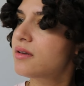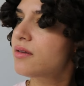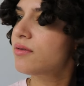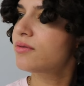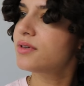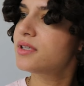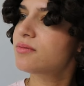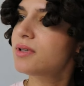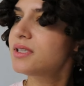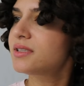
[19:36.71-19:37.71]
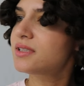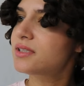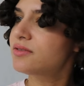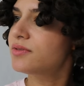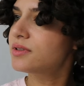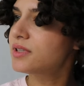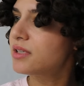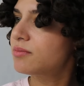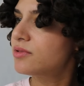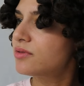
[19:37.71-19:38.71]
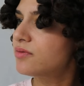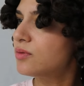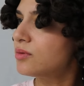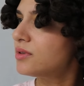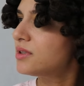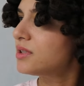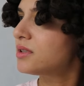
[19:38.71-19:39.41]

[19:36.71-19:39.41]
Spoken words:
threes. Why does this still feel damp? Or fours?